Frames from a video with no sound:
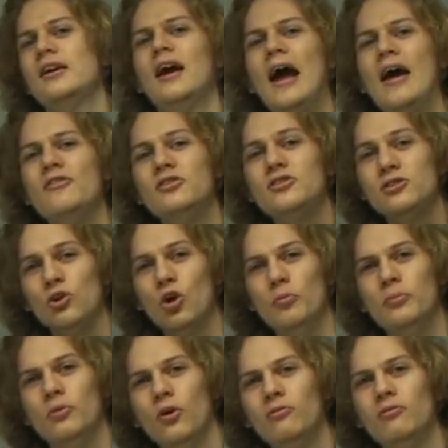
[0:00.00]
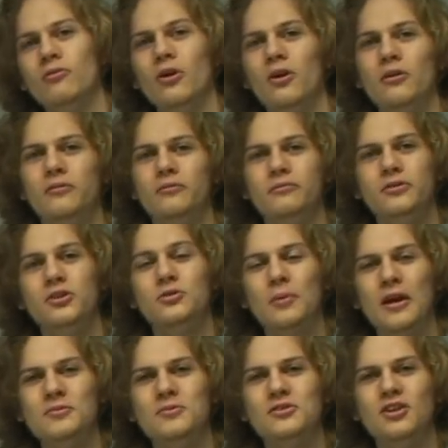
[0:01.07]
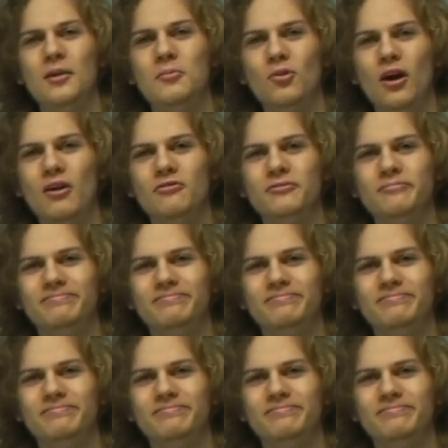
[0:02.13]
and the slope of a displacement-time graph.